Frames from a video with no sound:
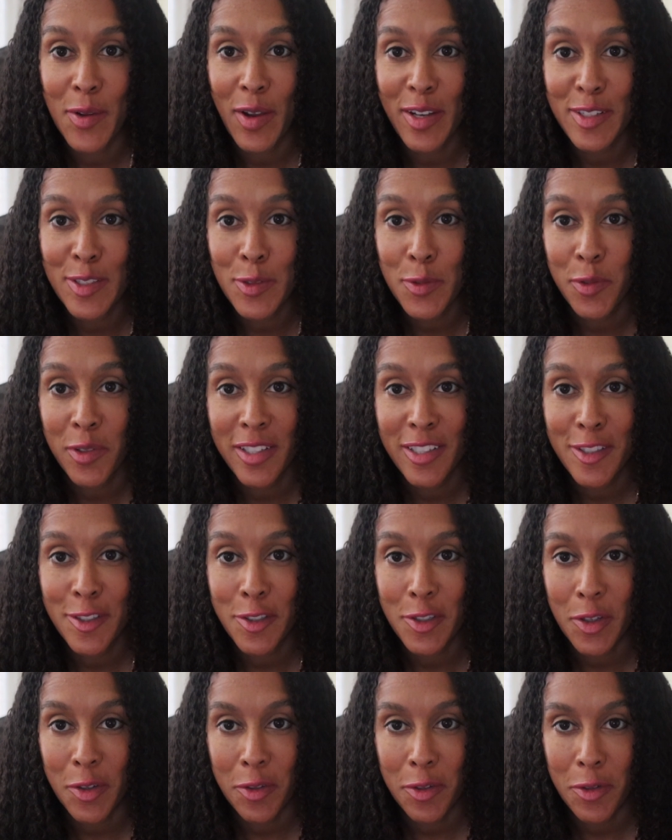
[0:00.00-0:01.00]
I just wanted to
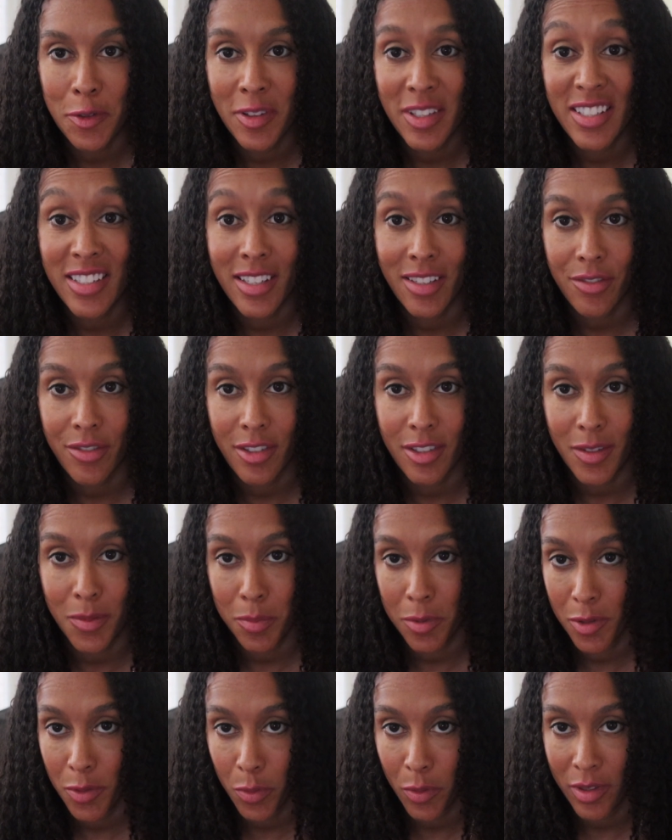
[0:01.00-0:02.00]
show you the difference
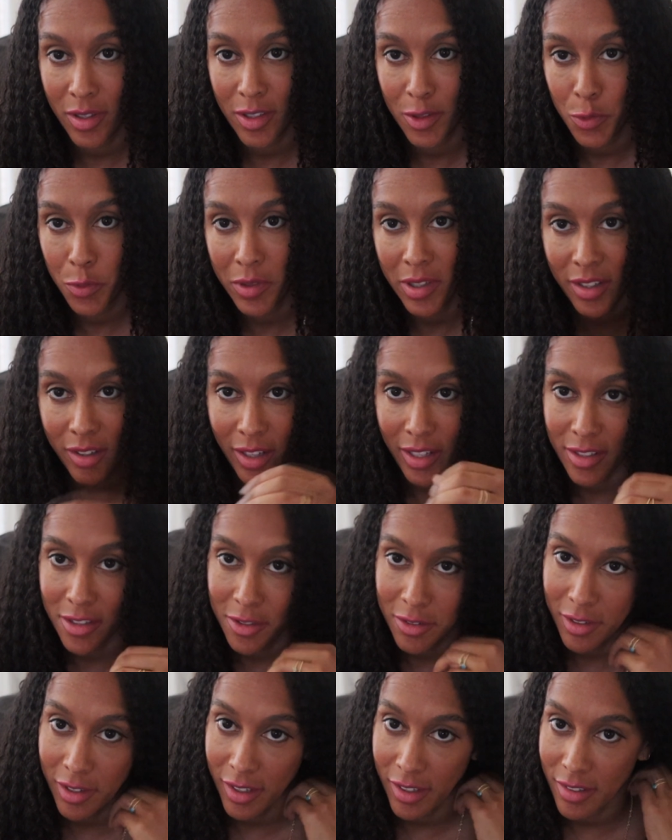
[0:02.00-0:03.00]
between these ring lights,
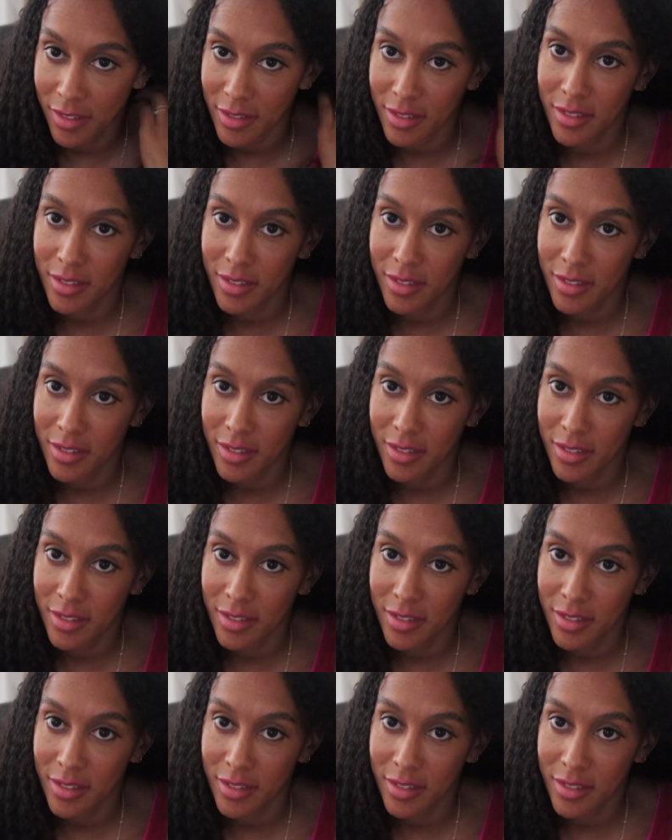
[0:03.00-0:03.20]
you guys.